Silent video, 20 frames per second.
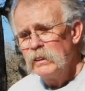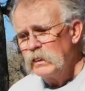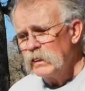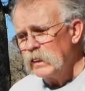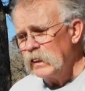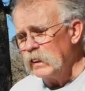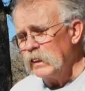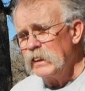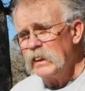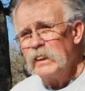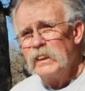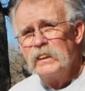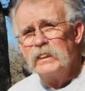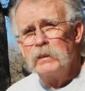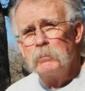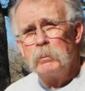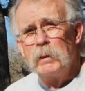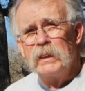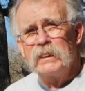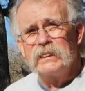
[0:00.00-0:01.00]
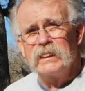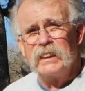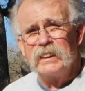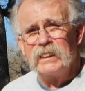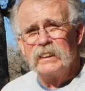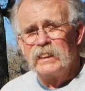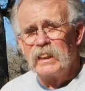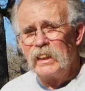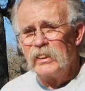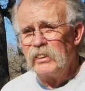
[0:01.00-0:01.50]
And again, it depends on
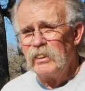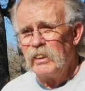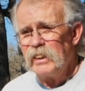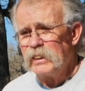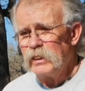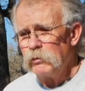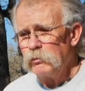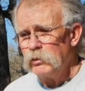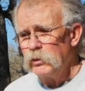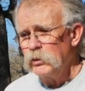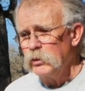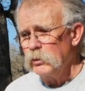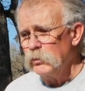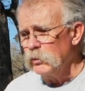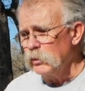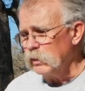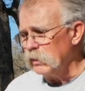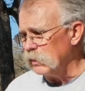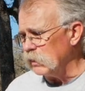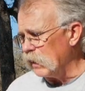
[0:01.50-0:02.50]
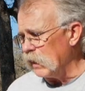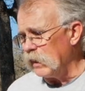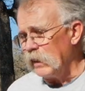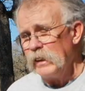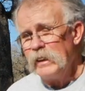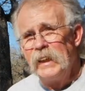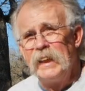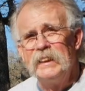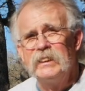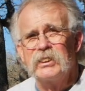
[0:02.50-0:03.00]
the kind of hike. If you're doing at a
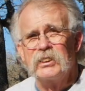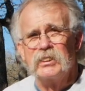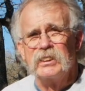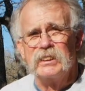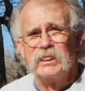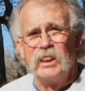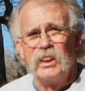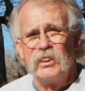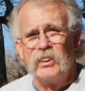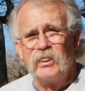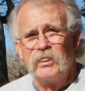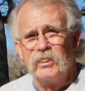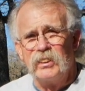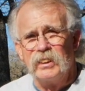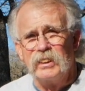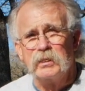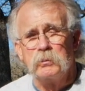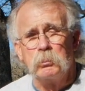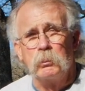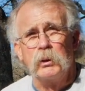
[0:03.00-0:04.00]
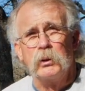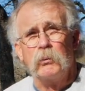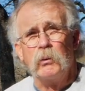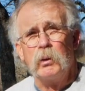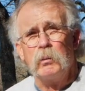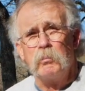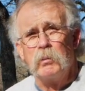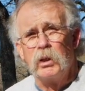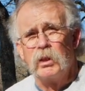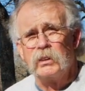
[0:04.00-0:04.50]
nature center and it's pretty
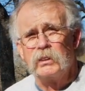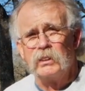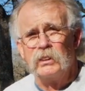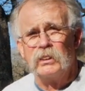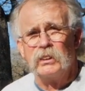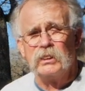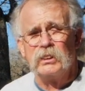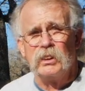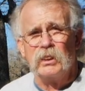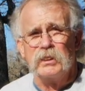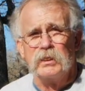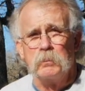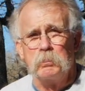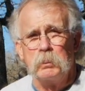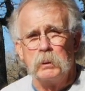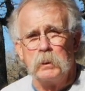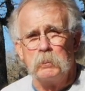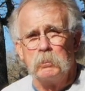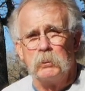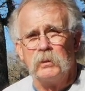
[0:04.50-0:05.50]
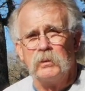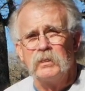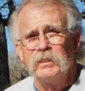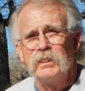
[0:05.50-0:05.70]
well marked and there's tons of people,